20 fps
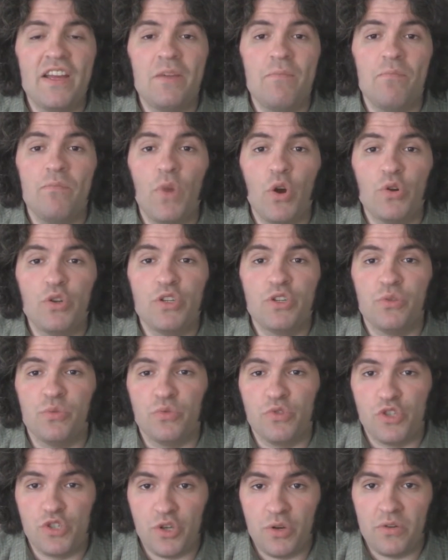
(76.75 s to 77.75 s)
emotional
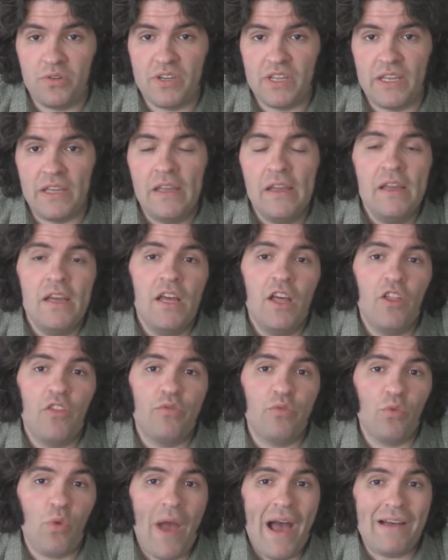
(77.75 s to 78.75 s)
journey
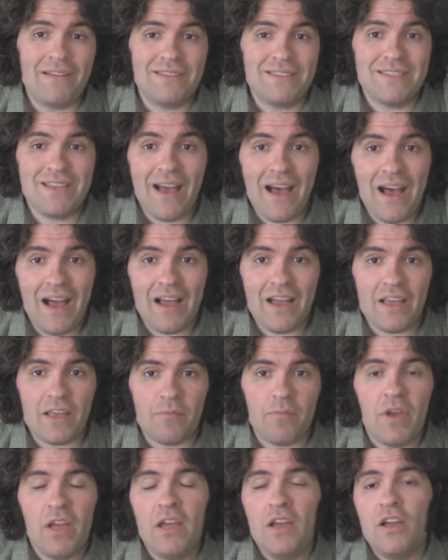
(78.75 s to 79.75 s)
throughout
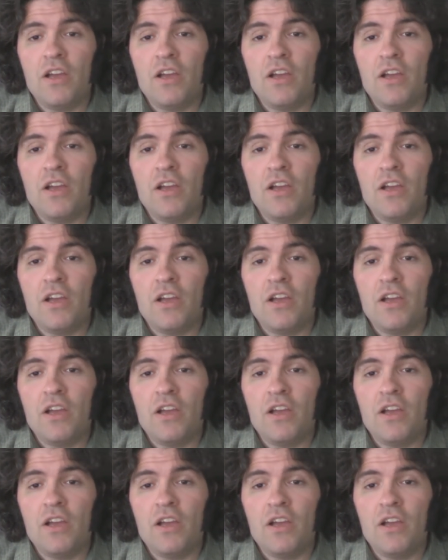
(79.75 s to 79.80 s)
time,